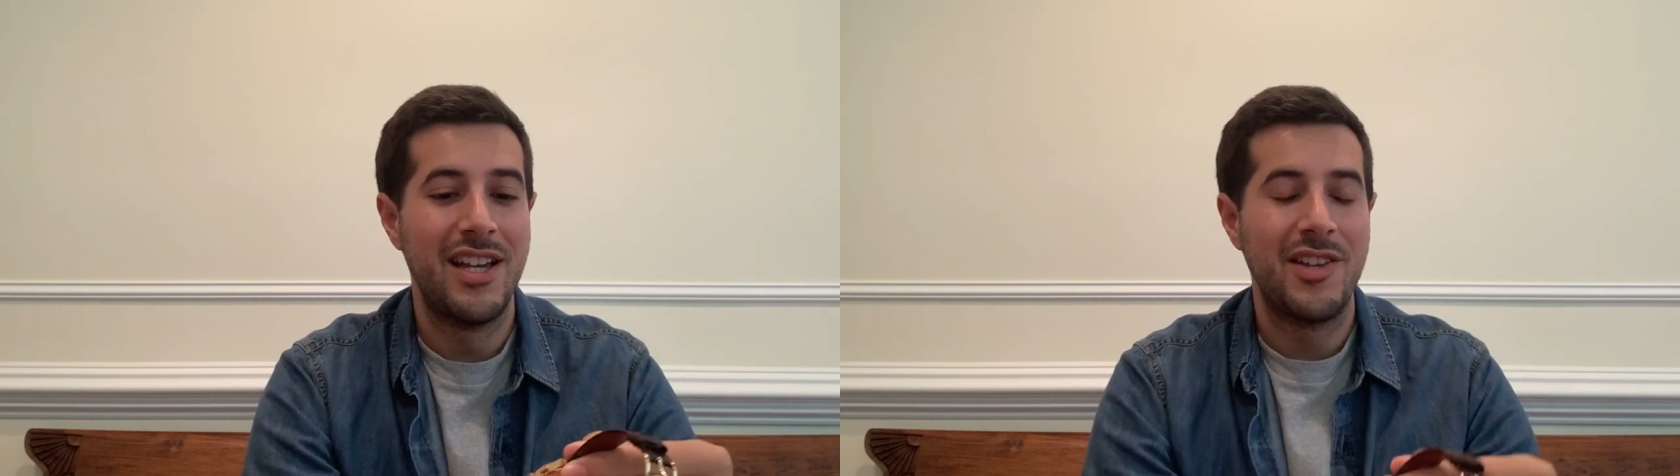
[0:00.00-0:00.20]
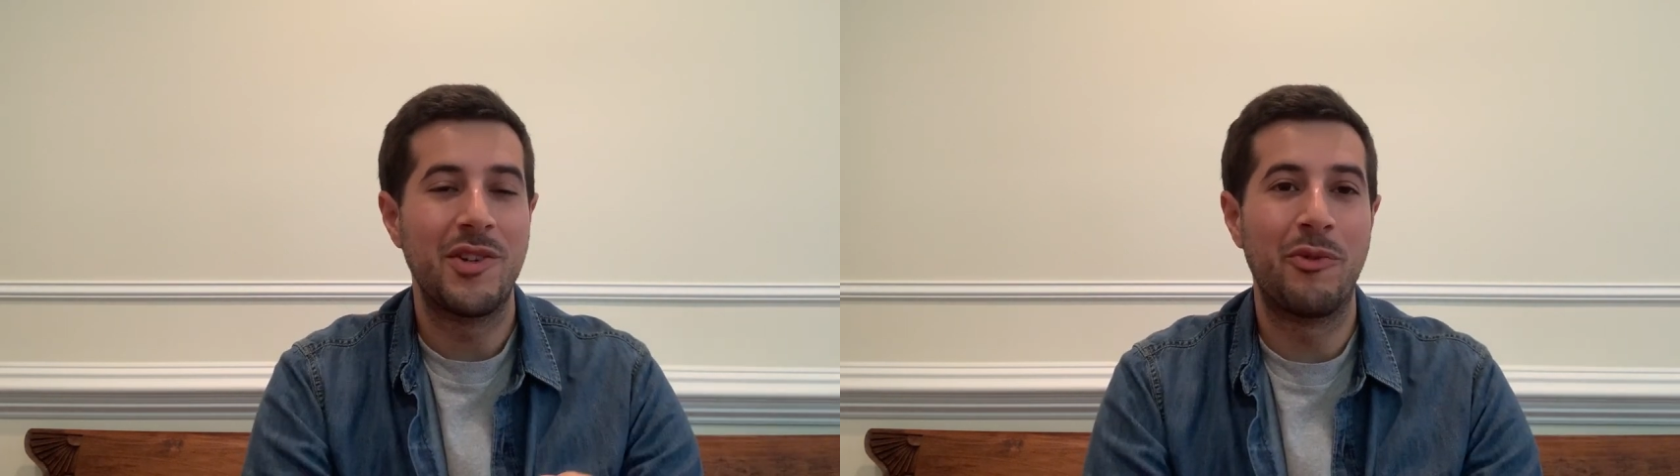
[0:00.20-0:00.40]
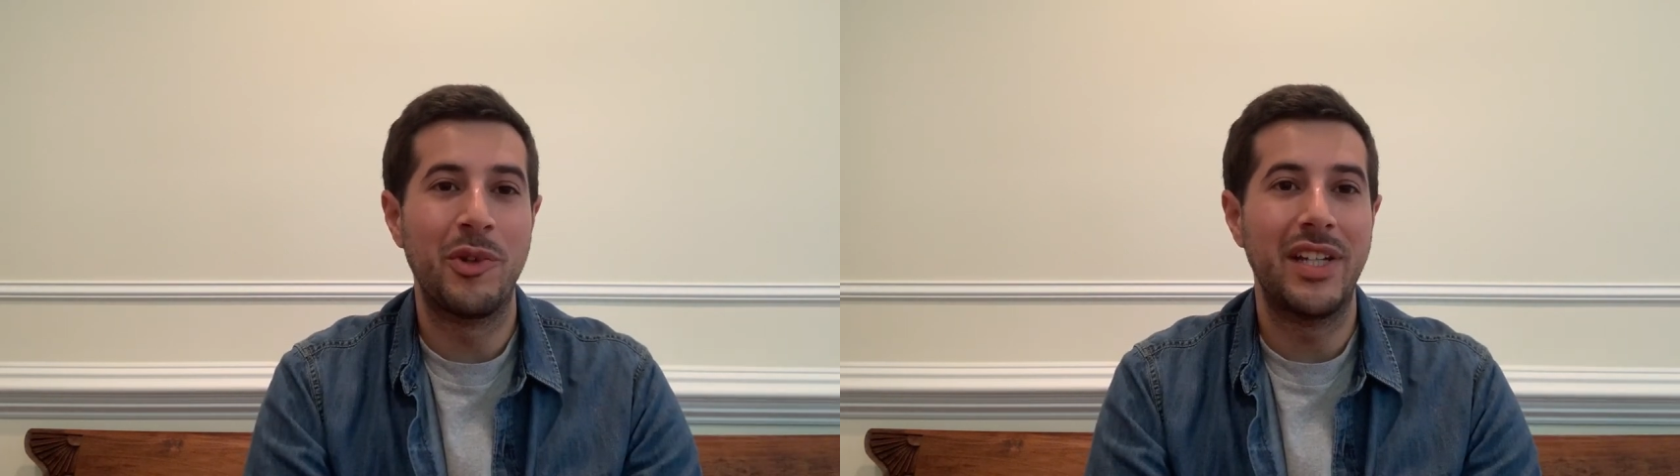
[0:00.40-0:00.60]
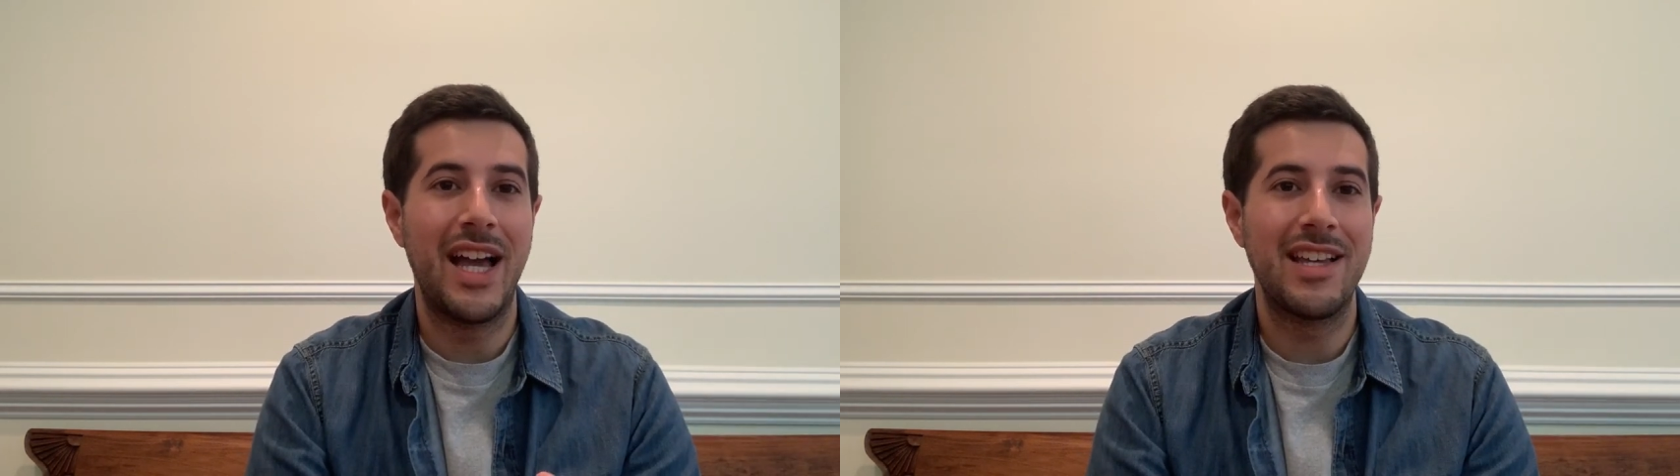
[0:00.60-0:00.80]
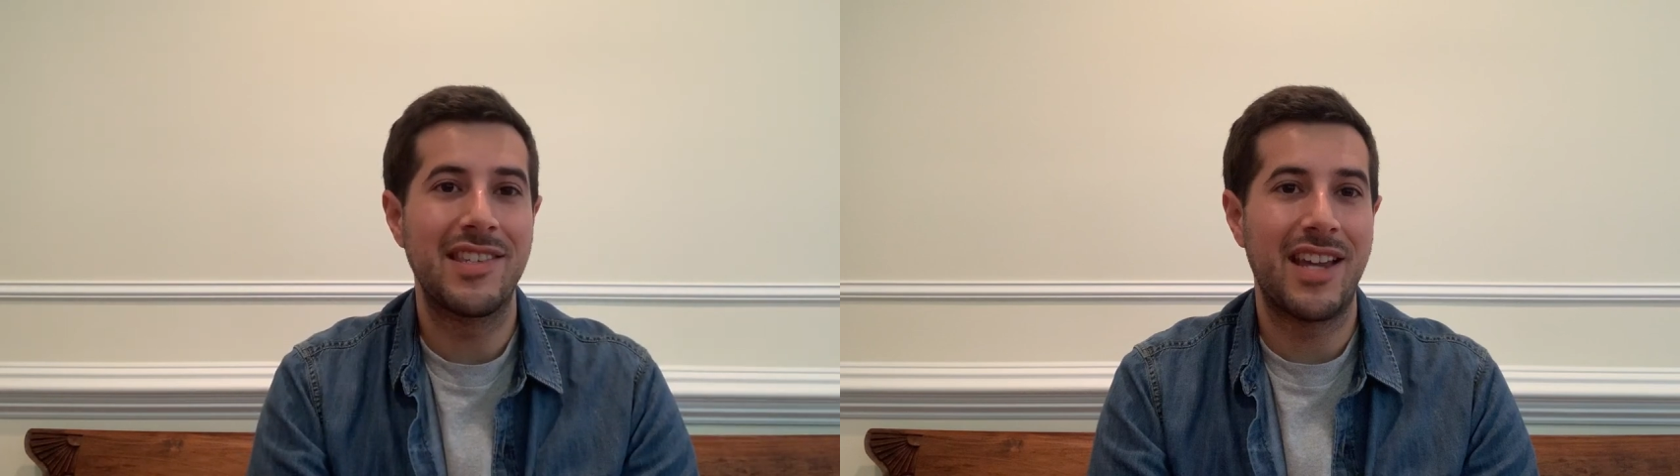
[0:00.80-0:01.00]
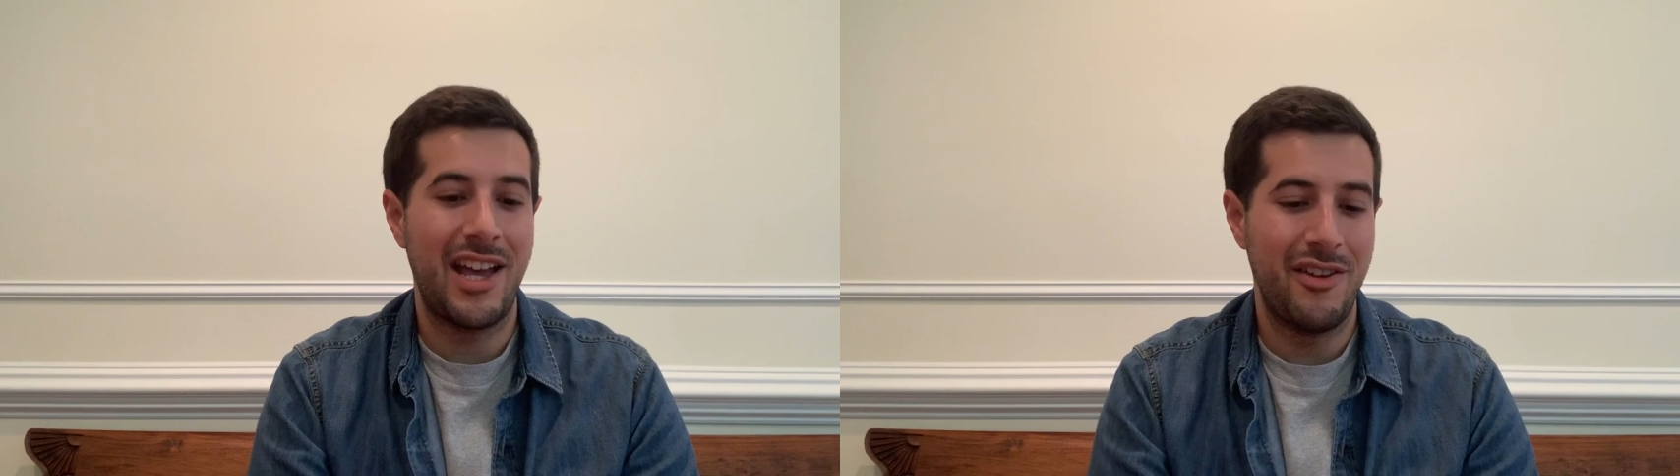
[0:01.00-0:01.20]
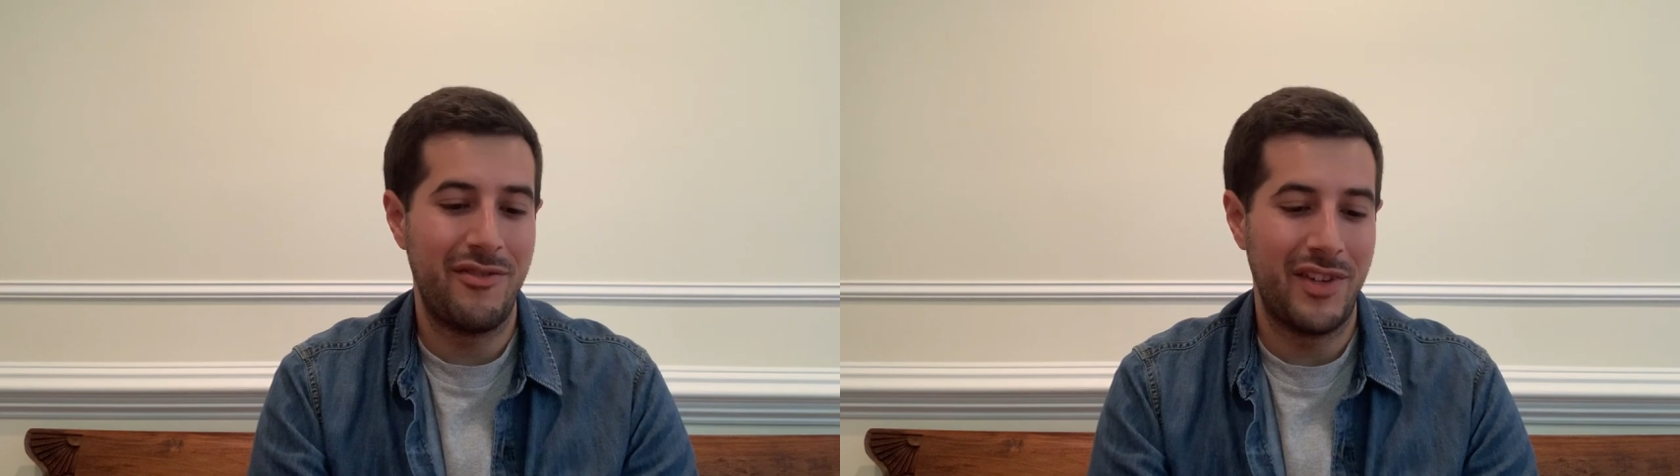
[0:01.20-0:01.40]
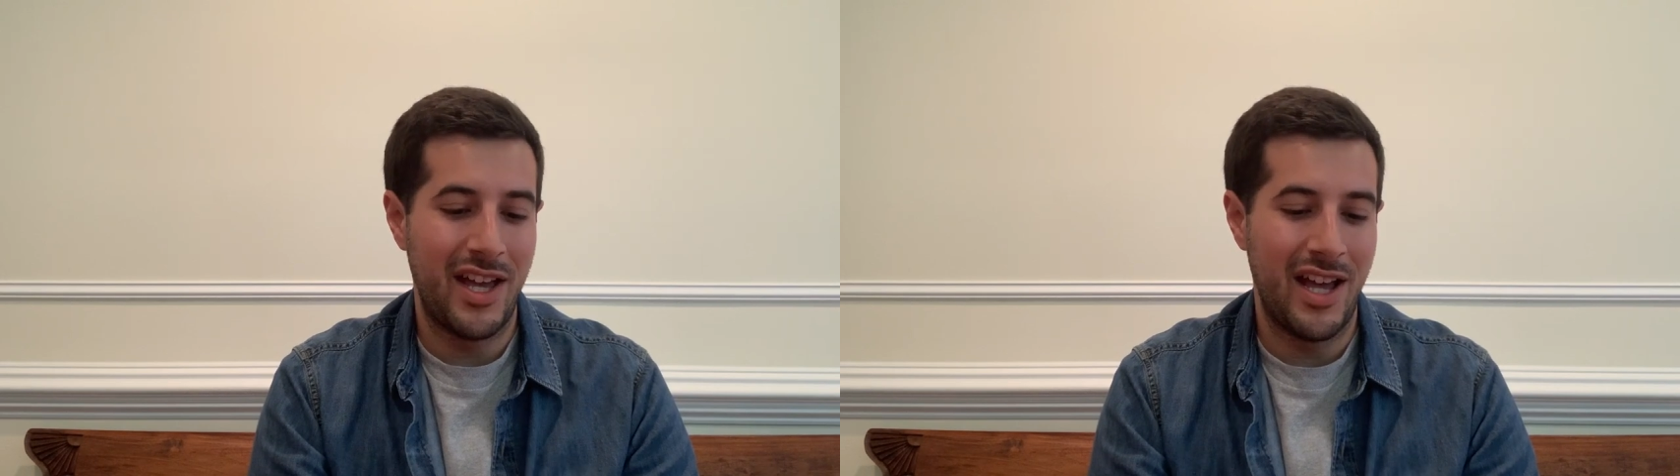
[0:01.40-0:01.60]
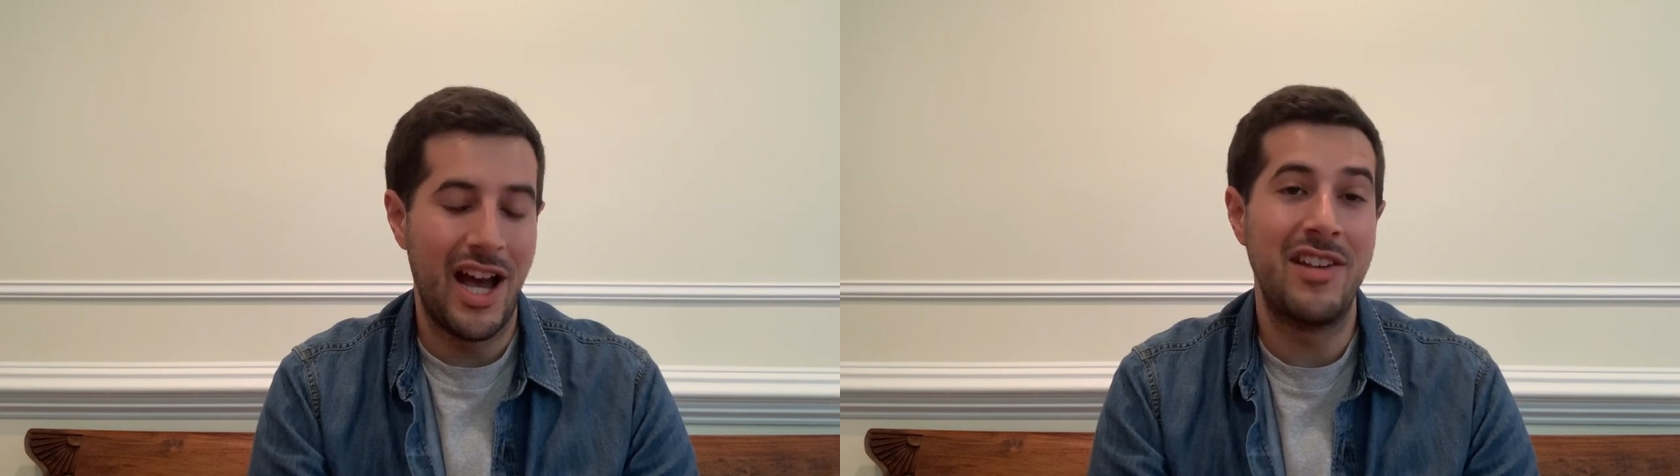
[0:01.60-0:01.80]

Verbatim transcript: So it really has kind of a,